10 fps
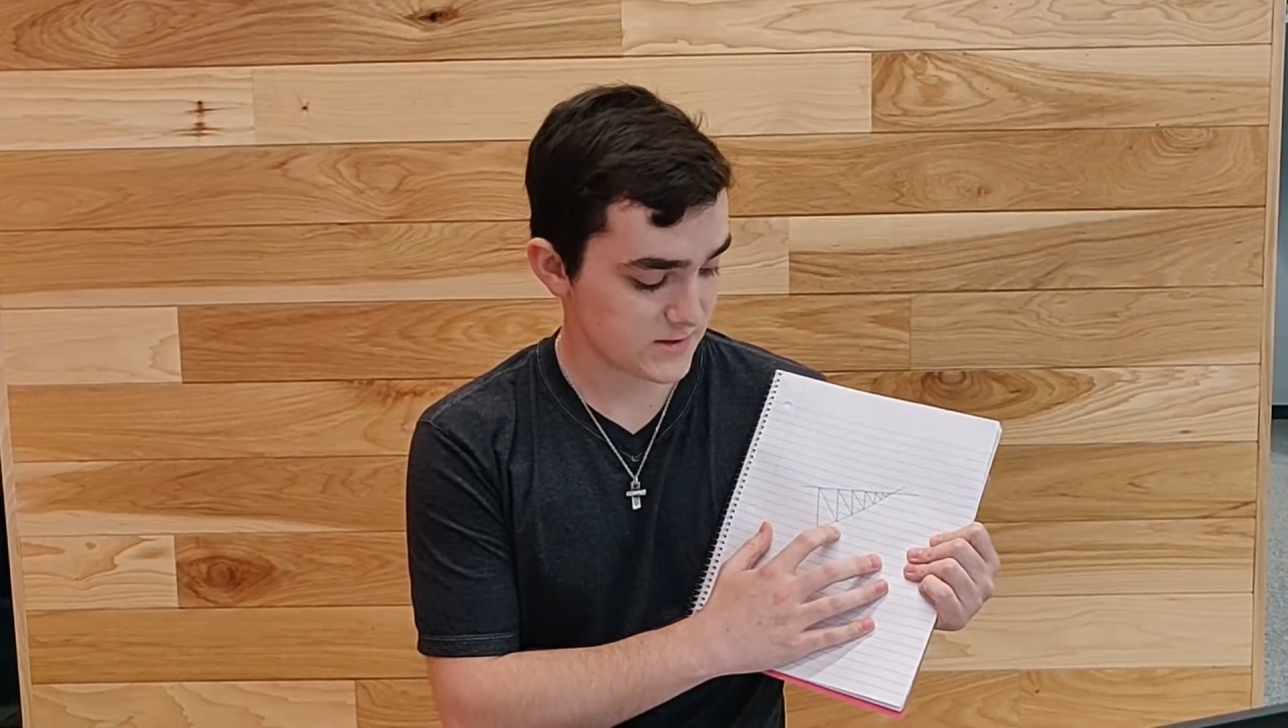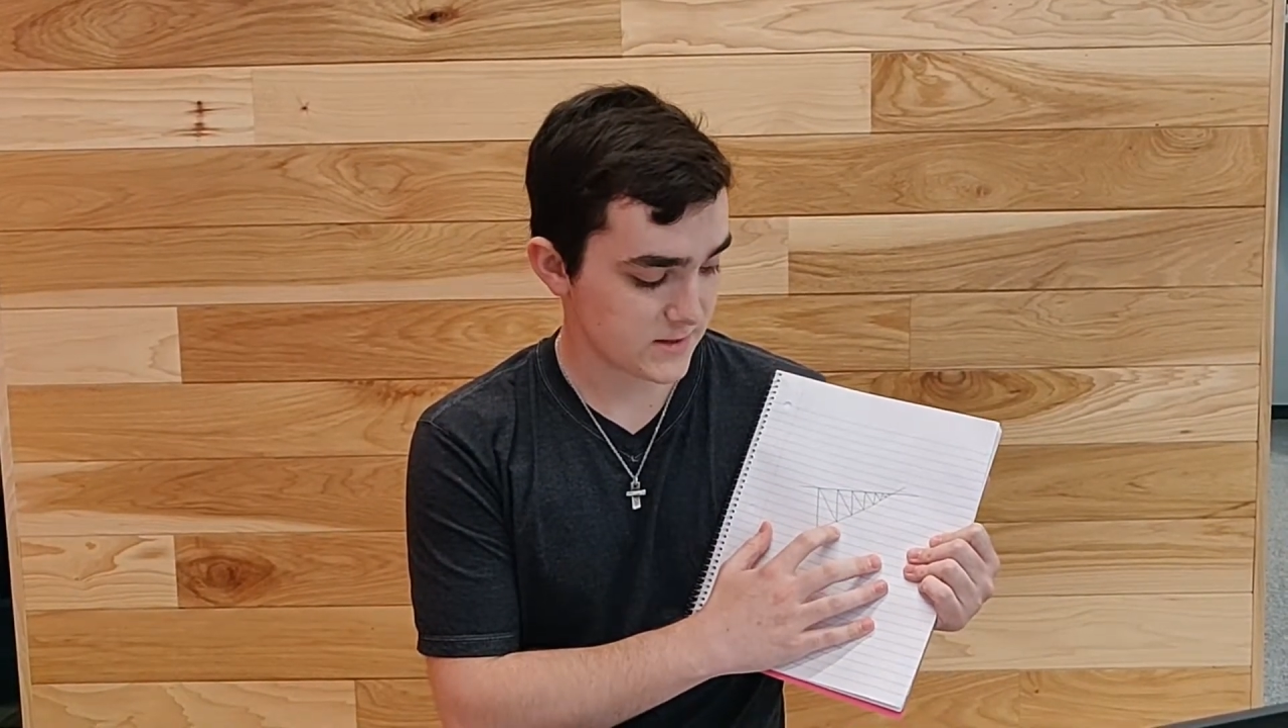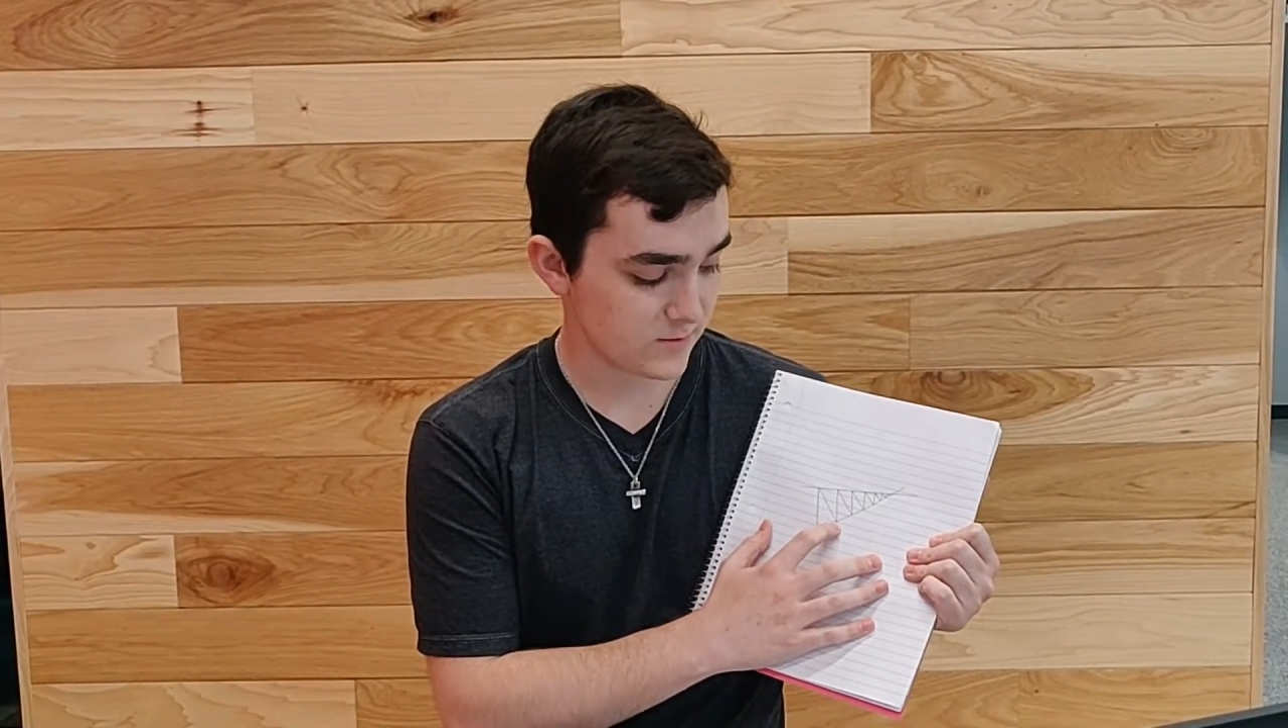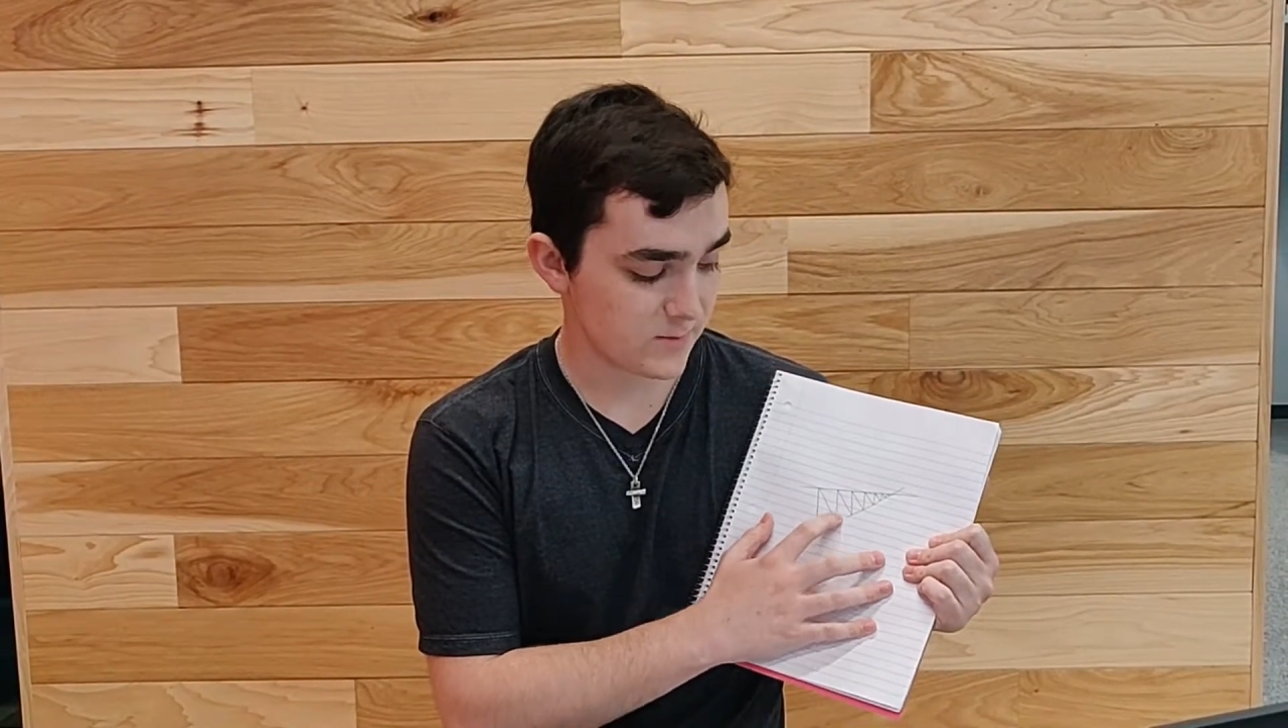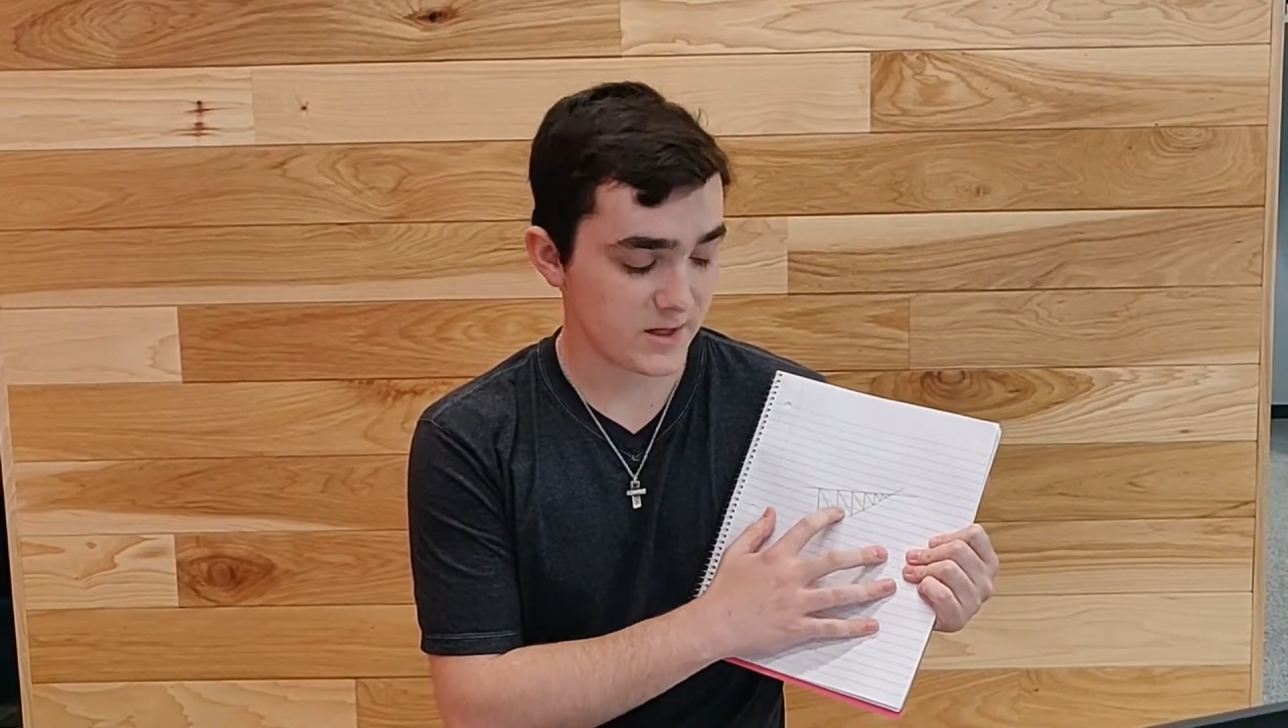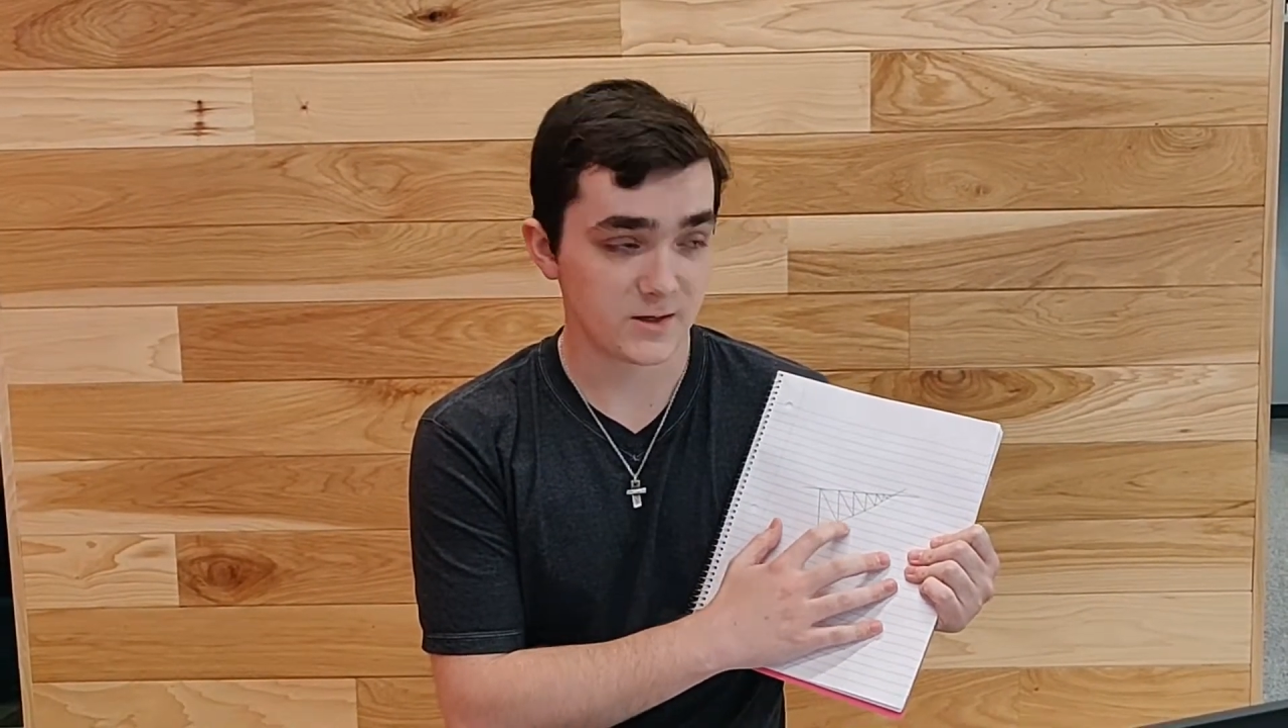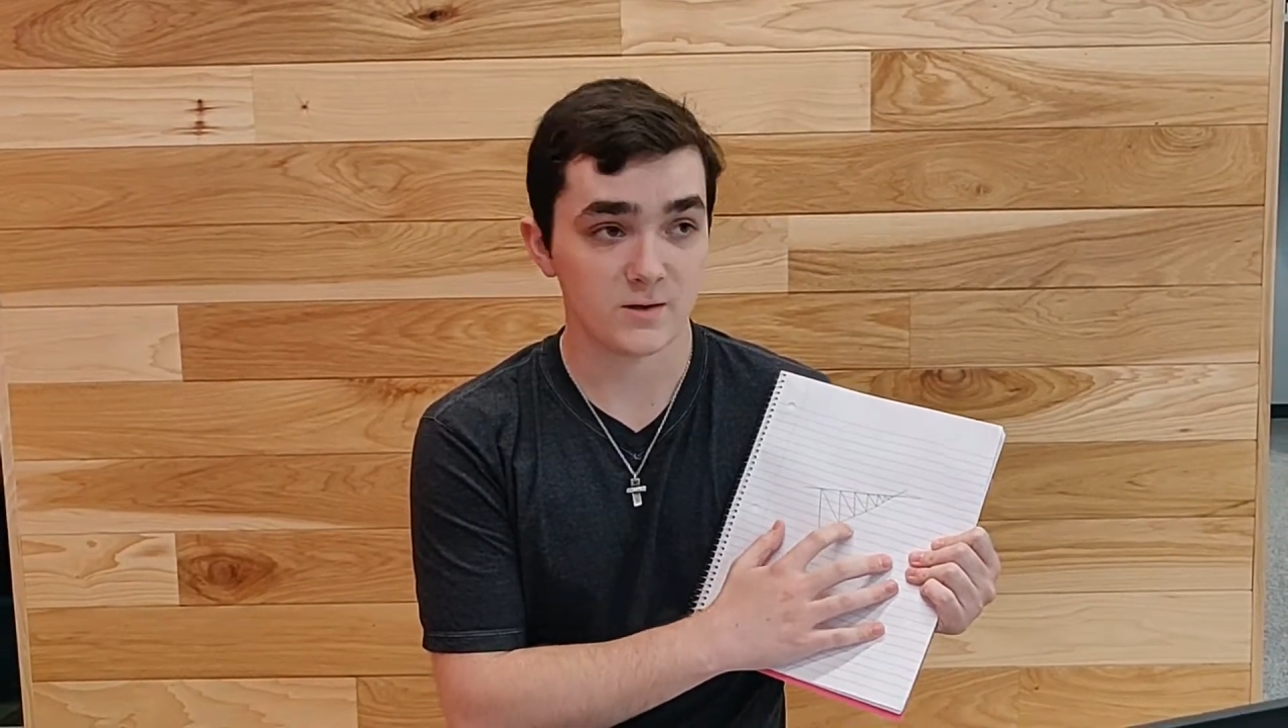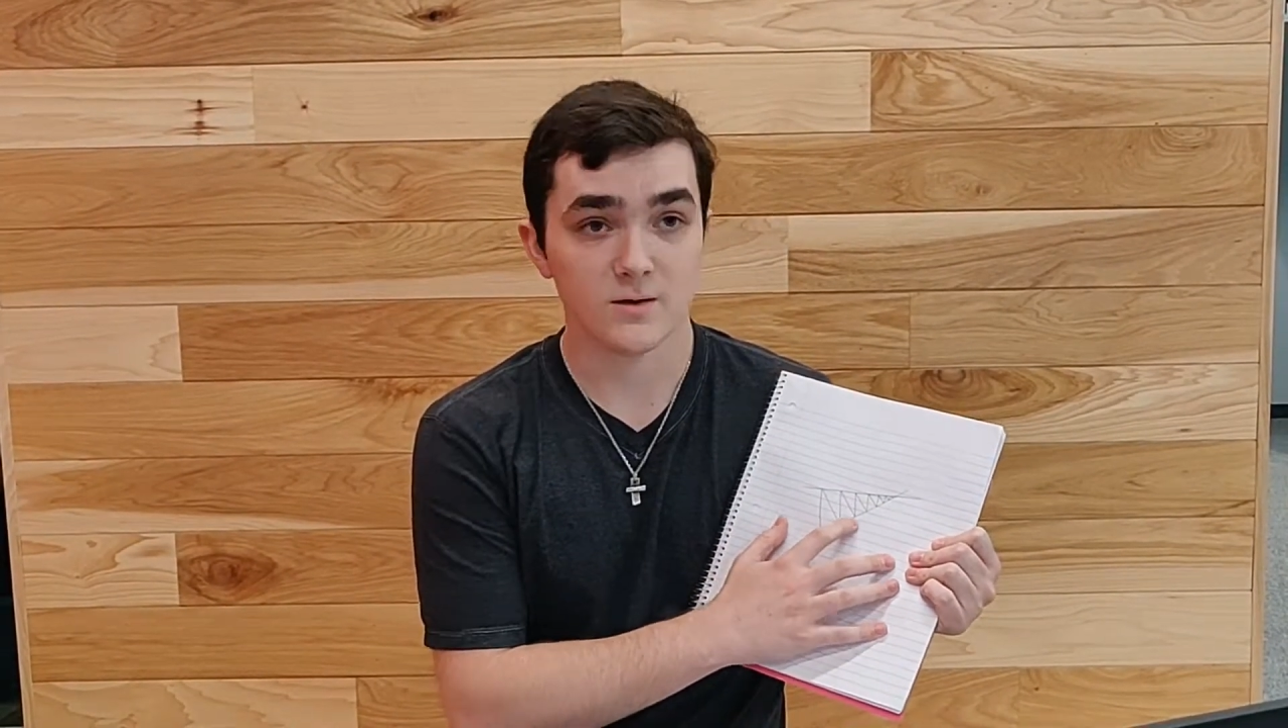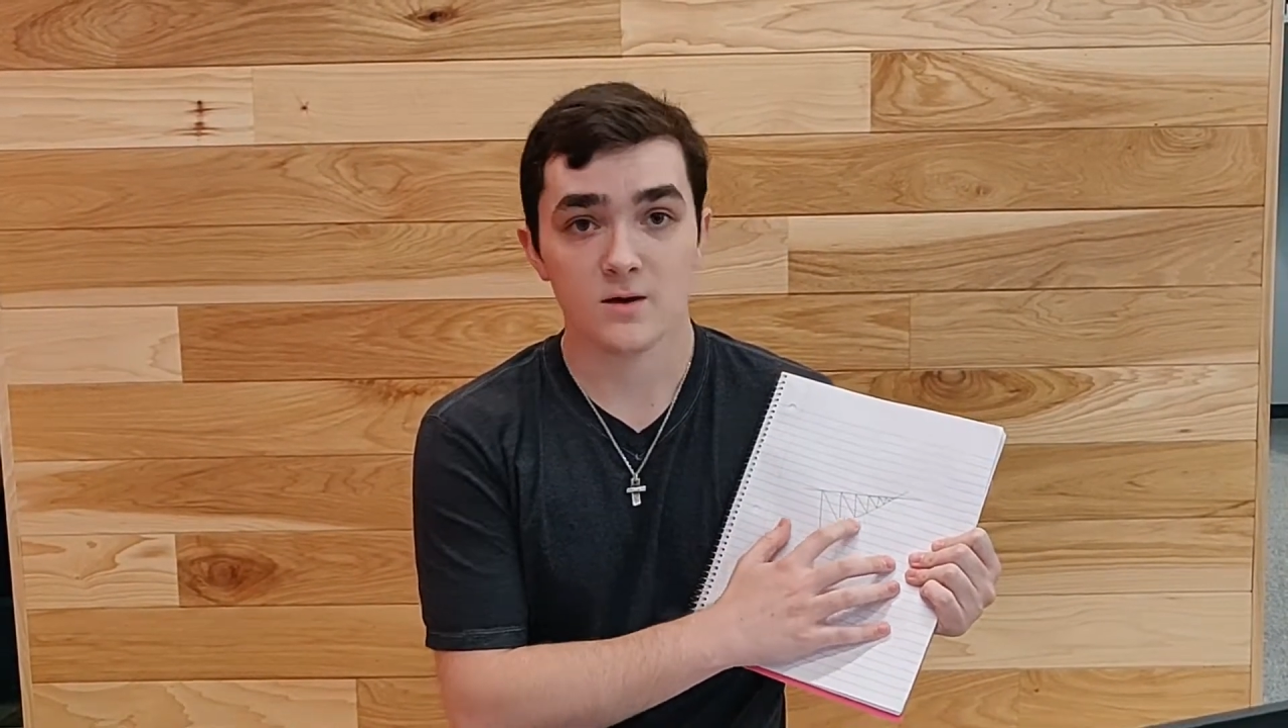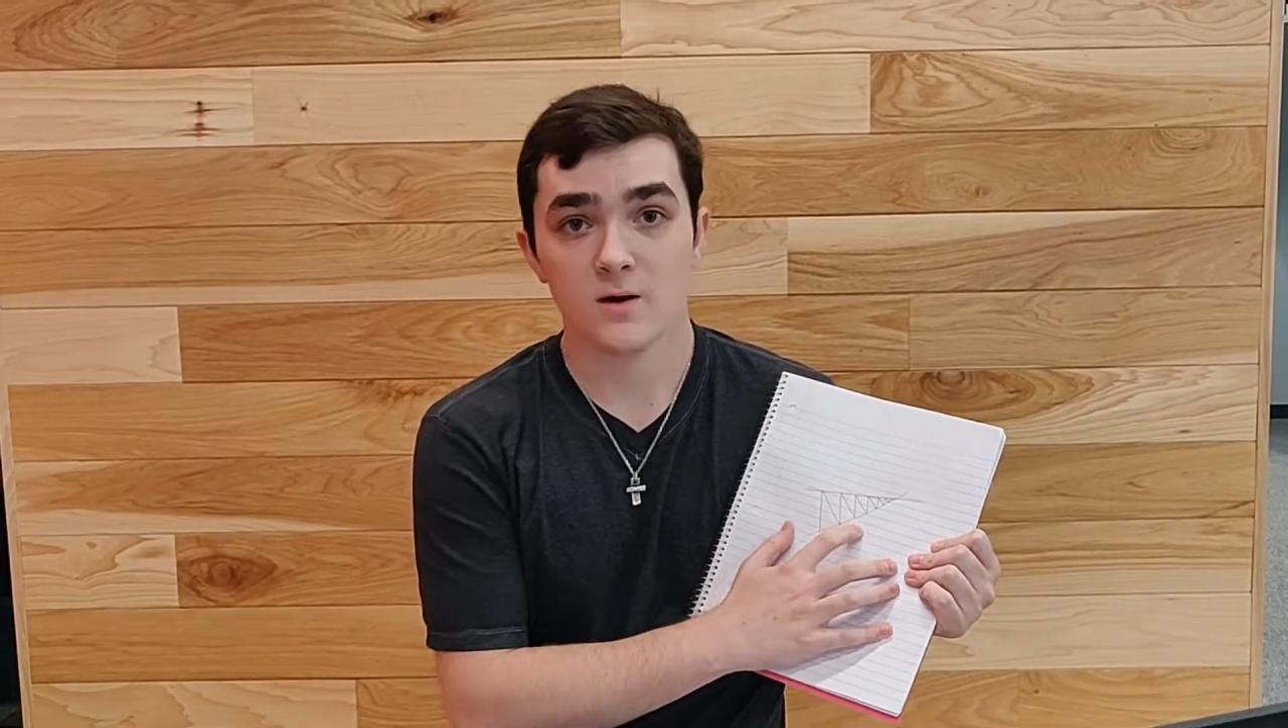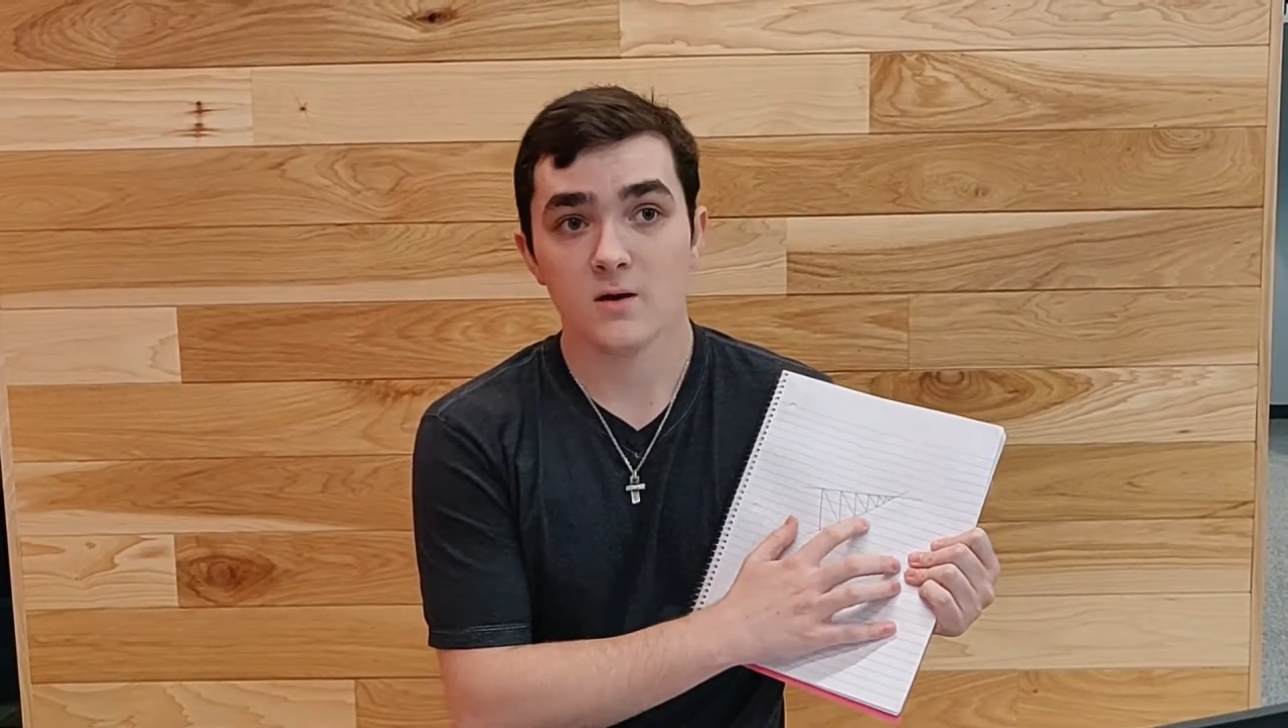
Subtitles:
is then repeated